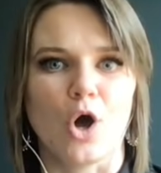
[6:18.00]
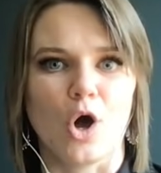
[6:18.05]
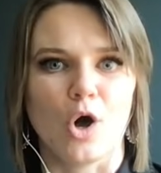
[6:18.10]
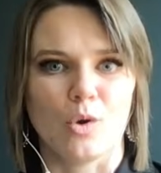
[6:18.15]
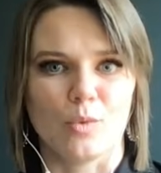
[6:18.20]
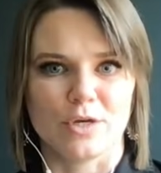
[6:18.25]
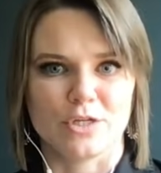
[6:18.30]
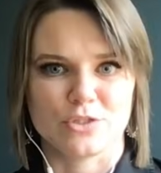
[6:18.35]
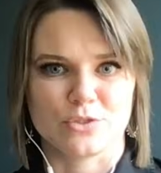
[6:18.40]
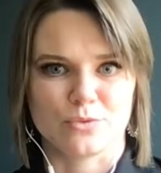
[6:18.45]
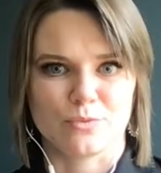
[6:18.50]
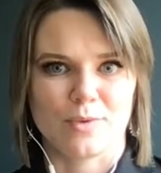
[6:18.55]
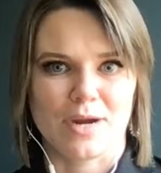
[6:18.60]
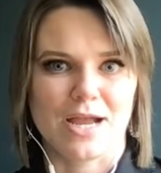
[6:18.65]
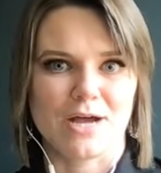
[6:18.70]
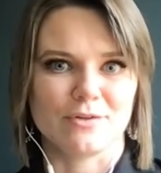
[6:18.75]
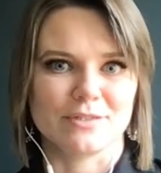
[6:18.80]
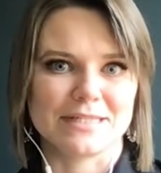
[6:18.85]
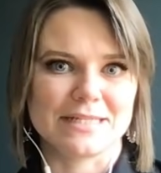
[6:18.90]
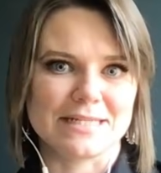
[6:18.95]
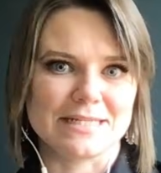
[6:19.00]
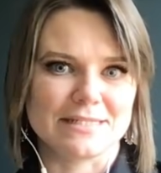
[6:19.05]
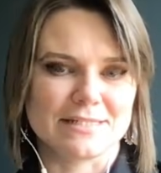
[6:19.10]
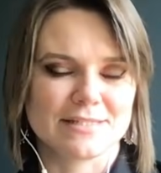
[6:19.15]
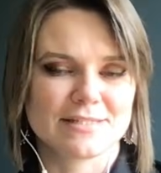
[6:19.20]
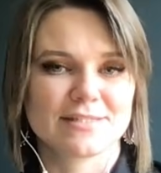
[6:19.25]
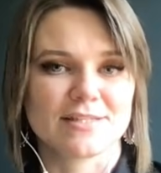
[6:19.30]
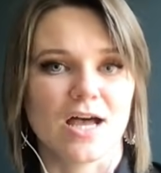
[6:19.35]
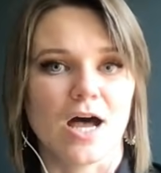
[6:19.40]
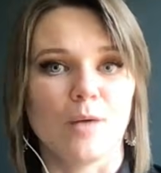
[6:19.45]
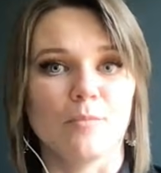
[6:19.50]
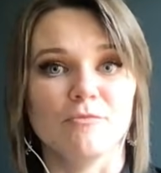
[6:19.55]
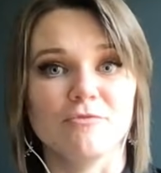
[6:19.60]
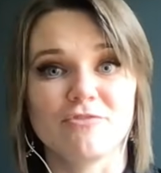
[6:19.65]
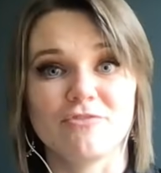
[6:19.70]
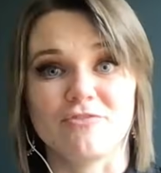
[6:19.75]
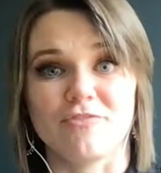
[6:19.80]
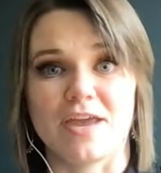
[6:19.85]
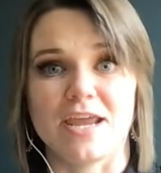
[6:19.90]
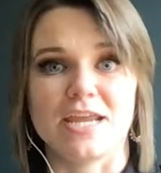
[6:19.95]
always around in some
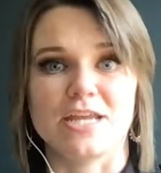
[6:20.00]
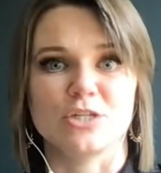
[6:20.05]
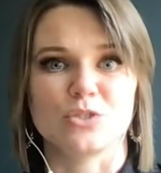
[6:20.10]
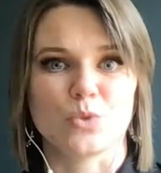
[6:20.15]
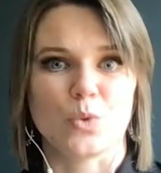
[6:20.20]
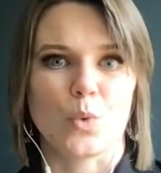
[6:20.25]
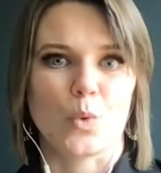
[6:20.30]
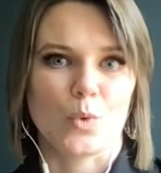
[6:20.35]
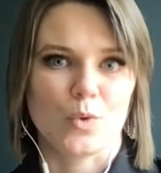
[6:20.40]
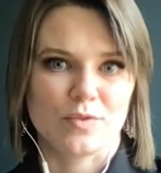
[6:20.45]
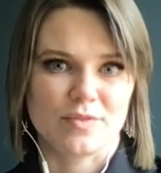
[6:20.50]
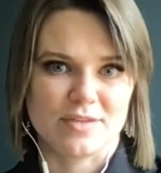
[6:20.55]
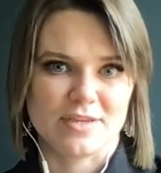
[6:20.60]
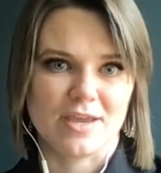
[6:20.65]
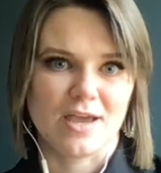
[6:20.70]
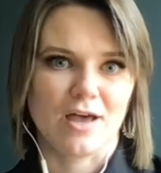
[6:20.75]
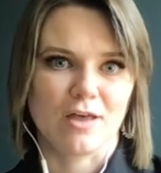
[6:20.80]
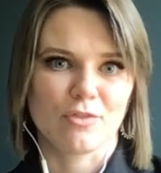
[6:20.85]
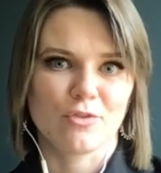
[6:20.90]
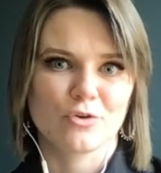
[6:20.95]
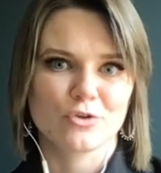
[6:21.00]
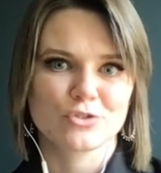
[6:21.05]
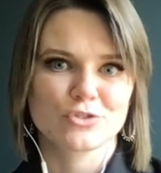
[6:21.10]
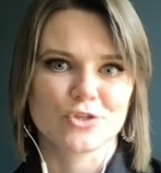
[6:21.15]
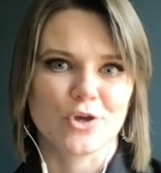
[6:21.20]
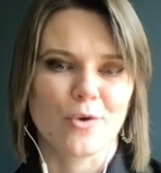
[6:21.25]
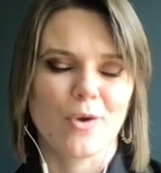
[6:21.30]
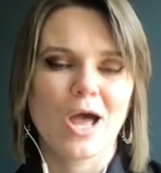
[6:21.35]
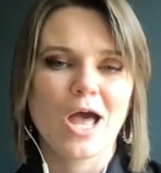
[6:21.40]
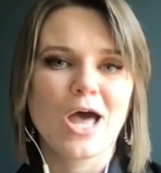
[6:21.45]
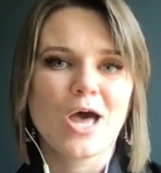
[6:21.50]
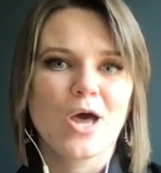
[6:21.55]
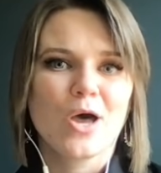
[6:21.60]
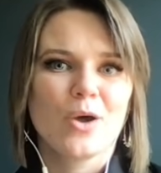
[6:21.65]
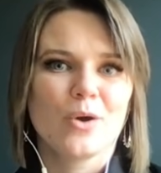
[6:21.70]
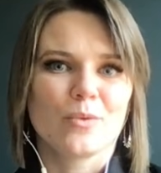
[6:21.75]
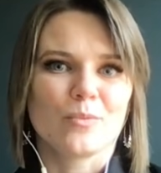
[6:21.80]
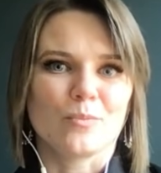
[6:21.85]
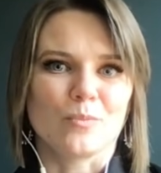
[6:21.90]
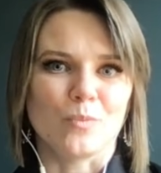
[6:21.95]
phase or the other. So
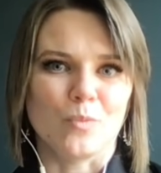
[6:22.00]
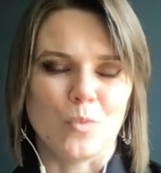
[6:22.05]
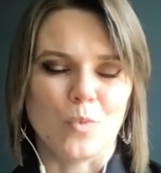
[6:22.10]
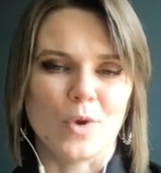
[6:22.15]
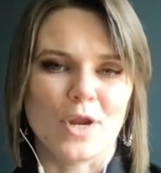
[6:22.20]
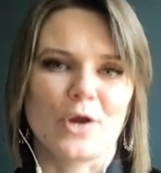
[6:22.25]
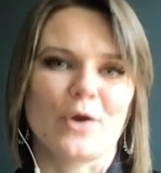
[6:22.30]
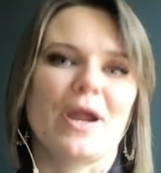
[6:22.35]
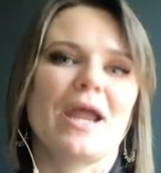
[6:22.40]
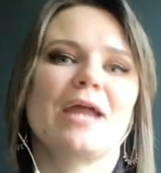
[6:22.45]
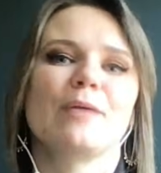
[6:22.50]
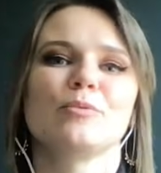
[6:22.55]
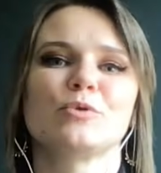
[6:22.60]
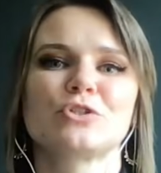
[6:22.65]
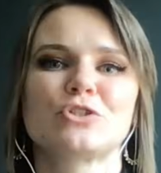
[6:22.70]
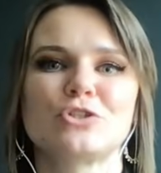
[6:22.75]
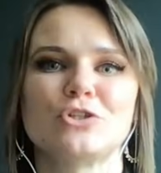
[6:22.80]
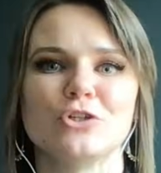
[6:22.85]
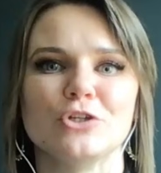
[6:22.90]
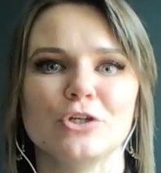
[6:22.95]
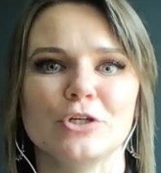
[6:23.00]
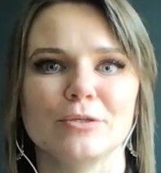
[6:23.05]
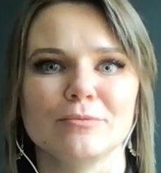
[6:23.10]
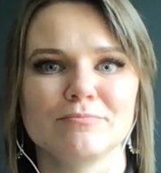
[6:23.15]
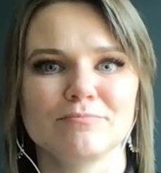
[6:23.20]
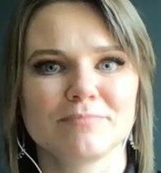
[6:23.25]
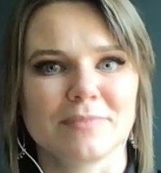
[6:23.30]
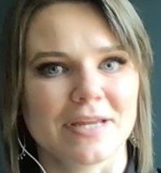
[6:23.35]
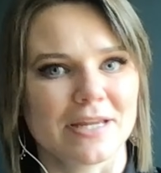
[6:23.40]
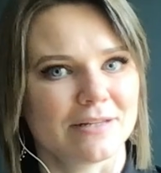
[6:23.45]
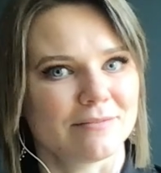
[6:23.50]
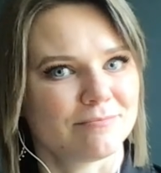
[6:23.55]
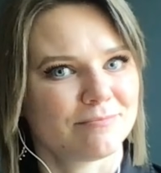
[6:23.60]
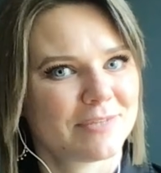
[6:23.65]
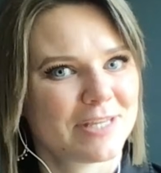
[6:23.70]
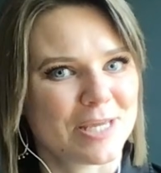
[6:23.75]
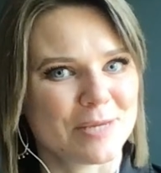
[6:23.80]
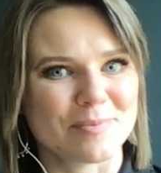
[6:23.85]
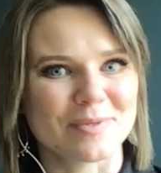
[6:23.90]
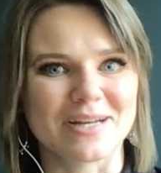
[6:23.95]
we're able to again
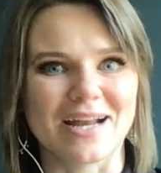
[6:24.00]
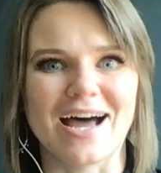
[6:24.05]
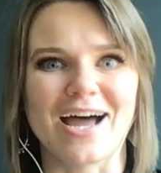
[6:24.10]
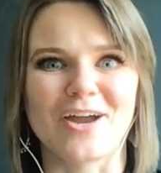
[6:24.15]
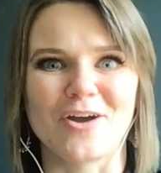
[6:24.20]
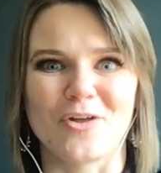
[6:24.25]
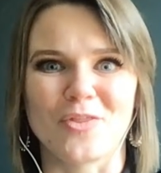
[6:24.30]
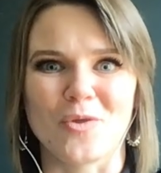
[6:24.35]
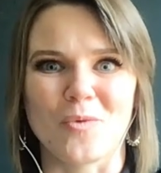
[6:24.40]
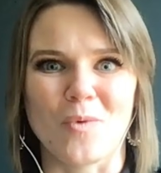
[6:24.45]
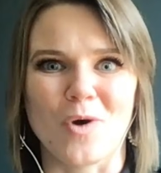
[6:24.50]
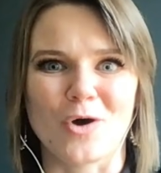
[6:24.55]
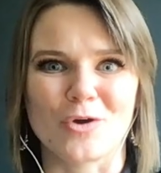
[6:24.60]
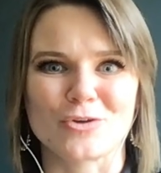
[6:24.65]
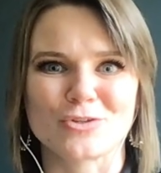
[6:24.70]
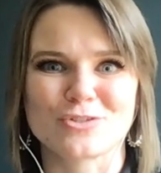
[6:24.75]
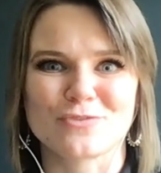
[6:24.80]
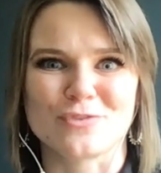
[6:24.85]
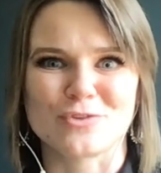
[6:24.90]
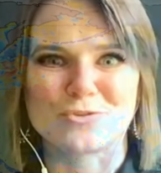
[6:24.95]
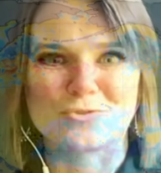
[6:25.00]
keep an eye on the waters of the